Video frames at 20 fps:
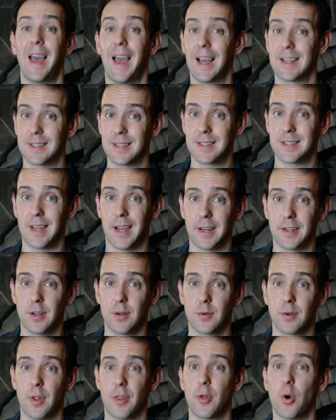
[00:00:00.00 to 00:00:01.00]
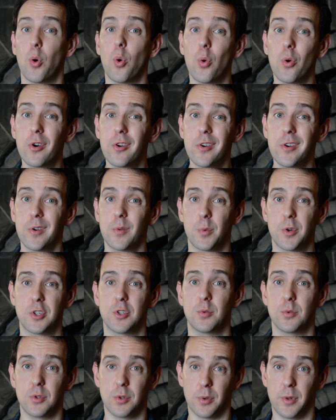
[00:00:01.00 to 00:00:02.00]
As a side note, the order in
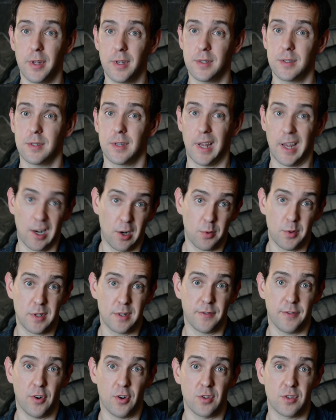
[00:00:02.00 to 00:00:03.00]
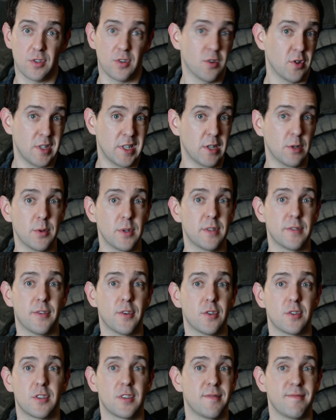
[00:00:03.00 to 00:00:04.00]
which you do this, increase first or decrease
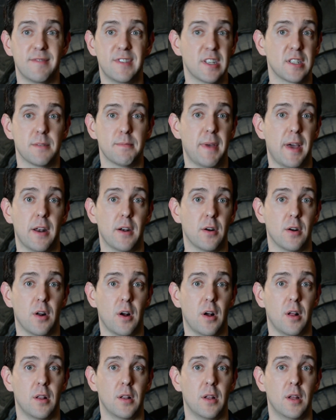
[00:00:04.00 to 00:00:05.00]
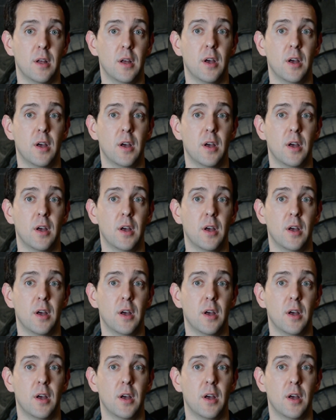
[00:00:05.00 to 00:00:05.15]
first, doesn't matter at all.